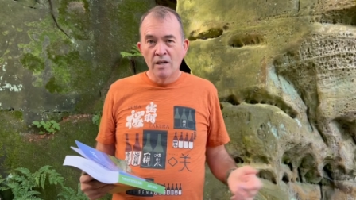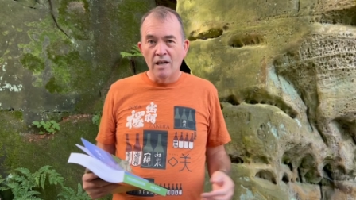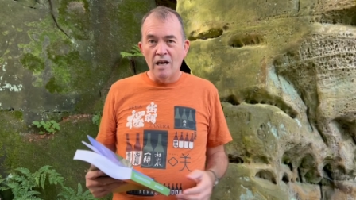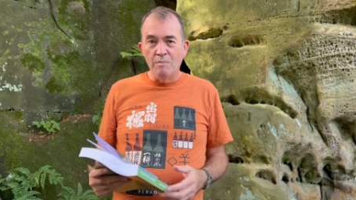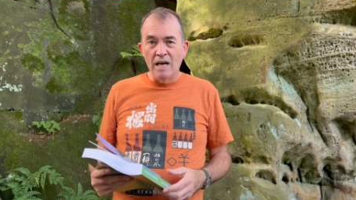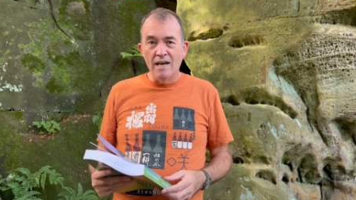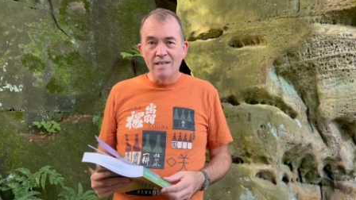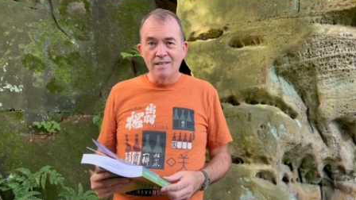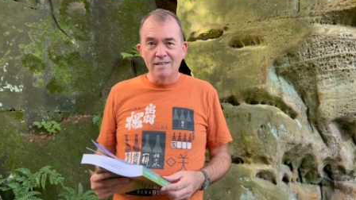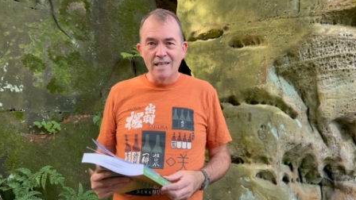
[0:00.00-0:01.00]
um,
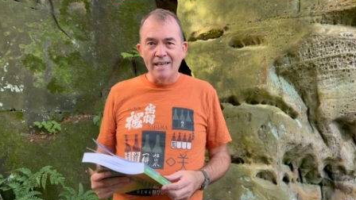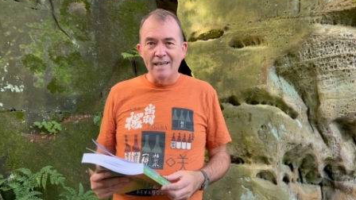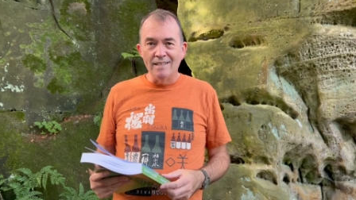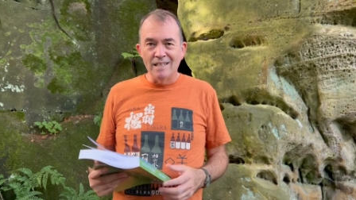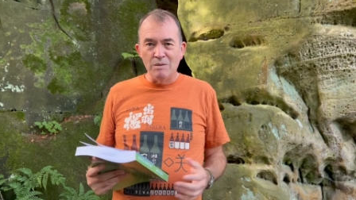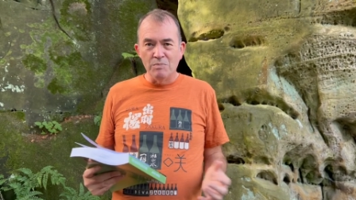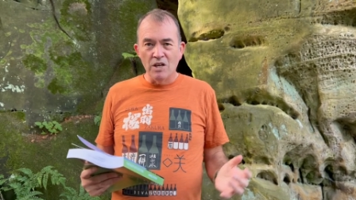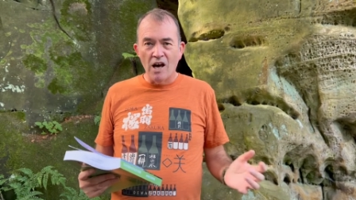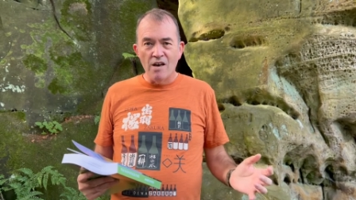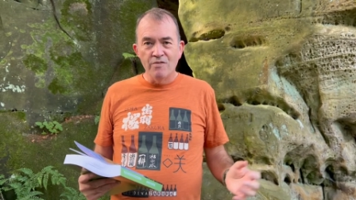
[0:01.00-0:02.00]
and taking a deep
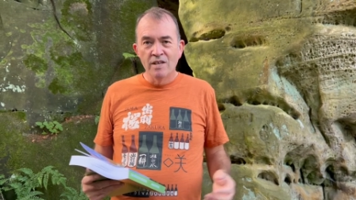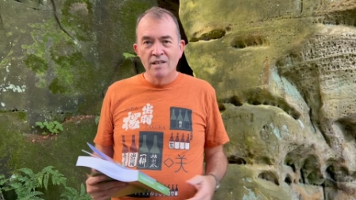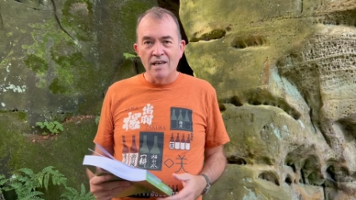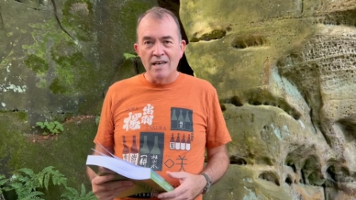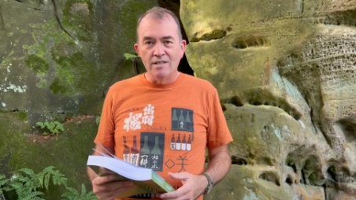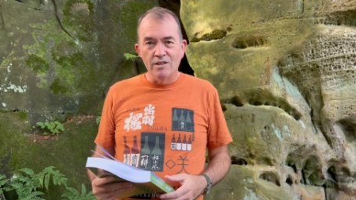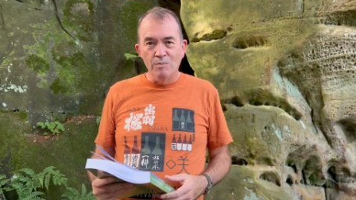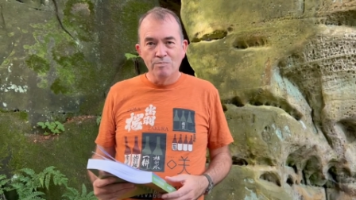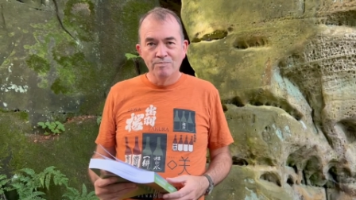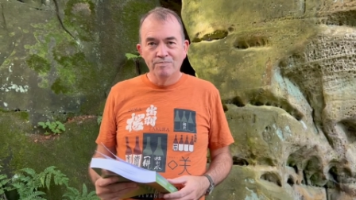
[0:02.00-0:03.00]
dive into them.